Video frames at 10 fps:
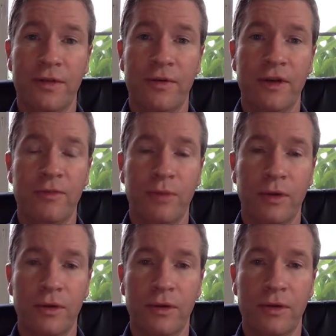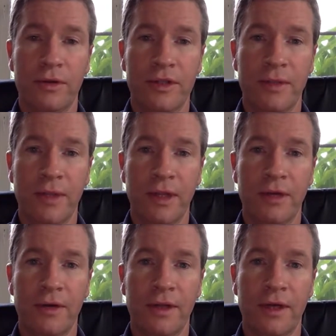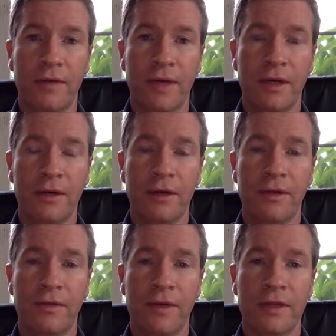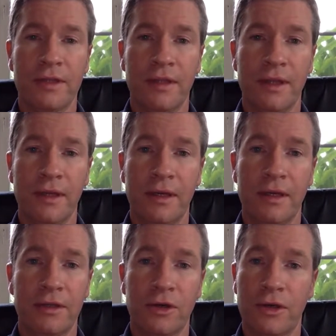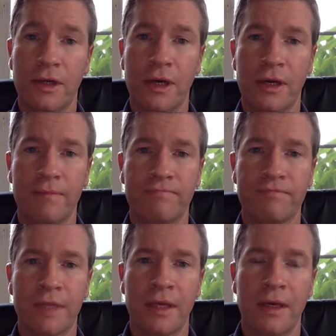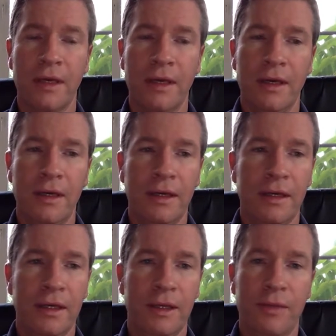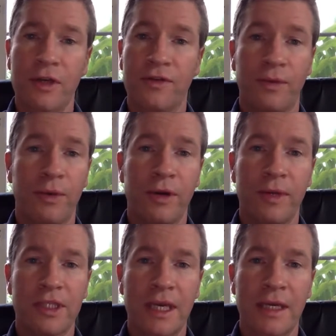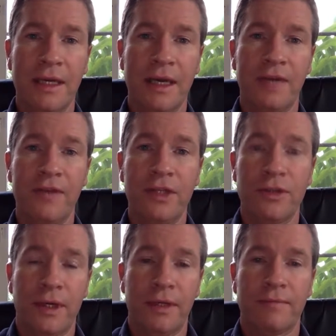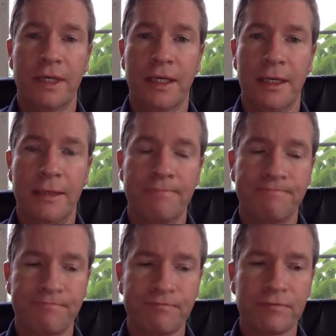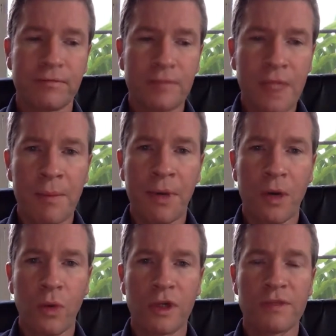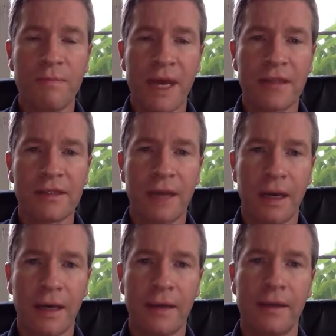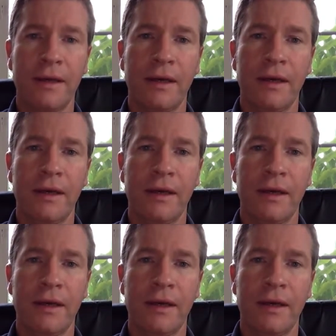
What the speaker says: at the wrist, put a little stimulator in there right underneath the wrist, and then turn it on. It can be used for pretty much any kind of injury, but it works best on